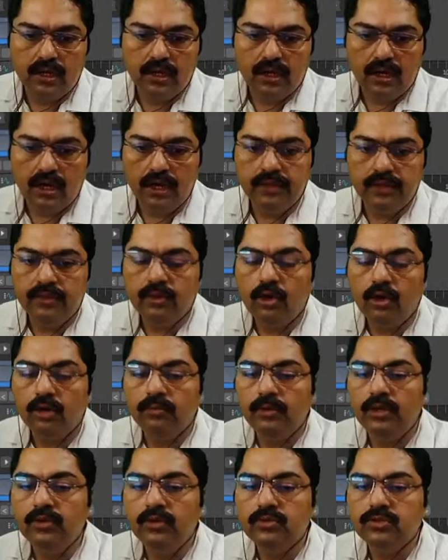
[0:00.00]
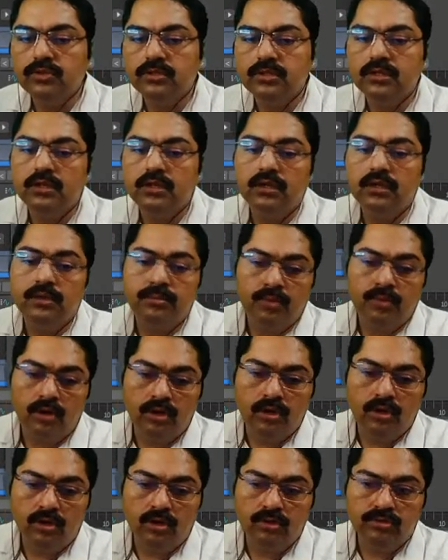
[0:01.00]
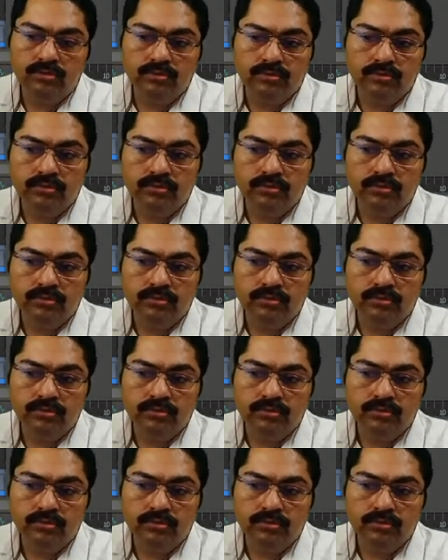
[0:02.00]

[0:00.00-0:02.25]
I normally use polygon,